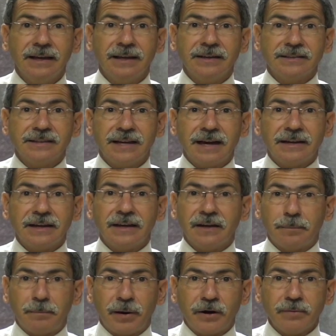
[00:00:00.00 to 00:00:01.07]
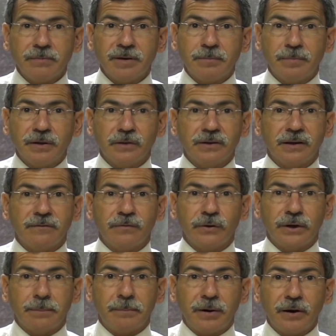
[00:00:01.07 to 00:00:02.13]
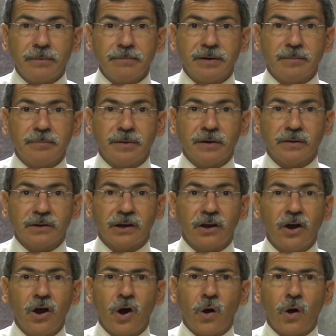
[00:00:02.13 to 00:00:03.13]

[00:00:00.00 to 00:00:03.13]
is not an apartment building for an apartment building